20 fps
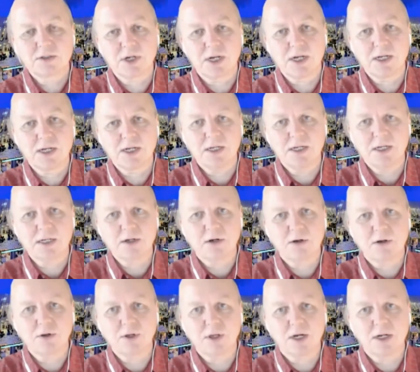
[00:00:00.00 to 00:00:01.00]
training,
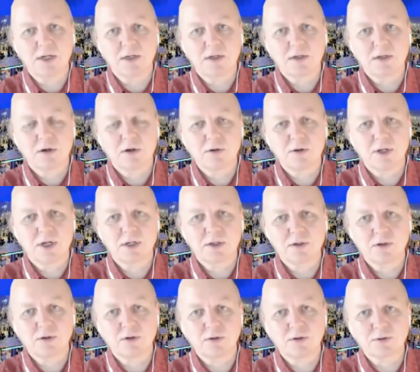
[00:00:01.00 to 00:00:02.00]
online
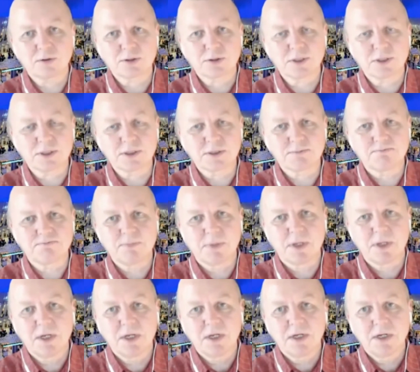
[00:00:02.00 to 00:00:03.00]
courses.
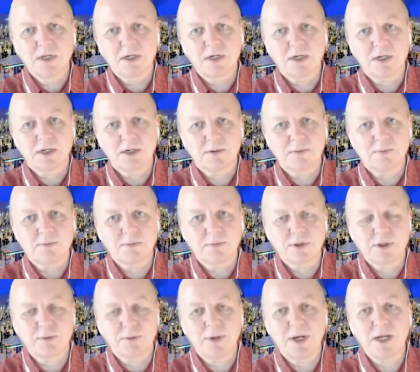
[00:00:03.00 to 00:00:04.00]

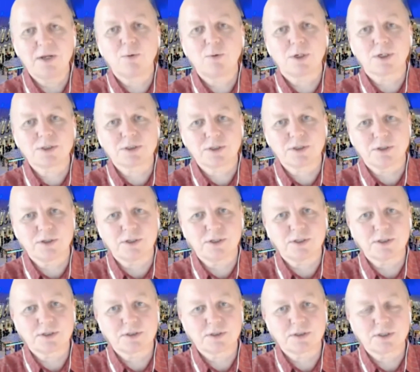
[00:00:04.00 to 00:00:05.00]
The main question
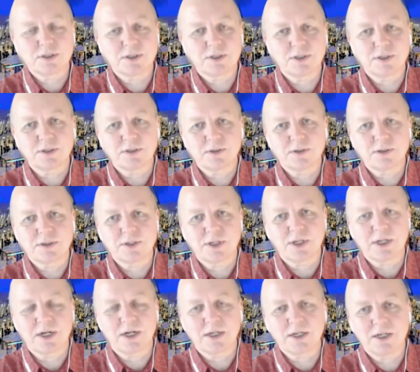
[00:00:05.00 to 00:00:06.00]
is
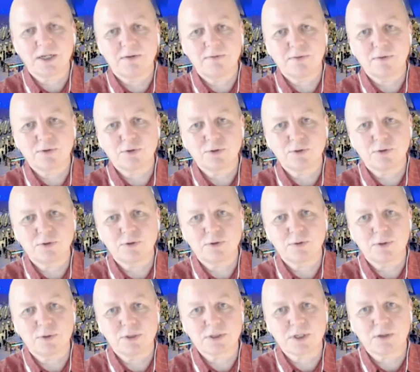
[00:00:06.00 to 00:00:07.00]
that I give to
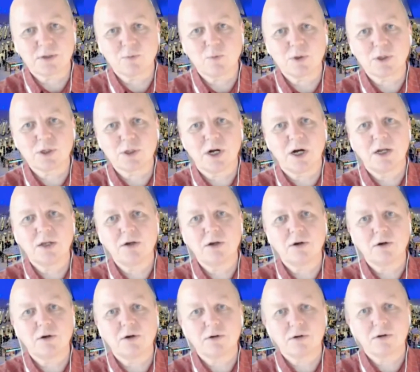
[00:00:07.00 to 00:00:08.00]
you is that what are
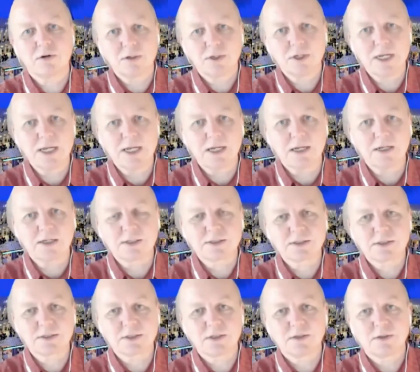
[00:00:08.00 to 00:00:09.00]
your
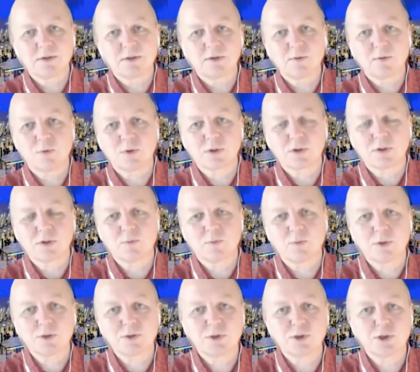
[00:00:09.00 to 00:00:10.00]
needs?
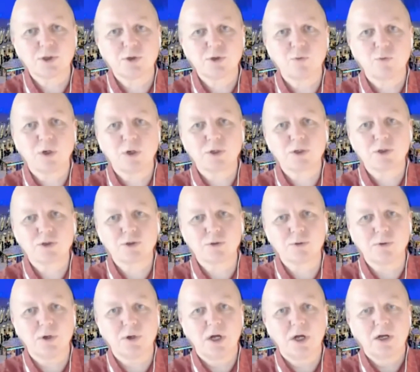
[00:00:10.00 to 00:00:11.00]
What do you want
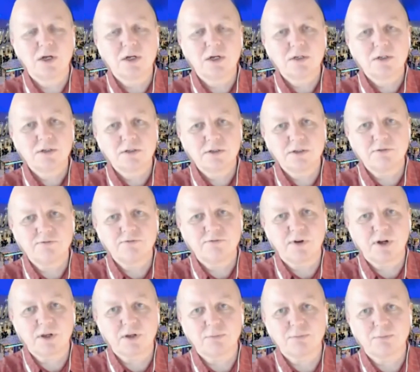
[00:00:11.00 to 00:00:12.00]
to
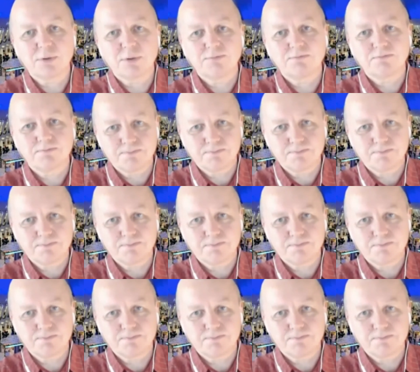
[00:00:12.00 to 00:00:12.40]
develop?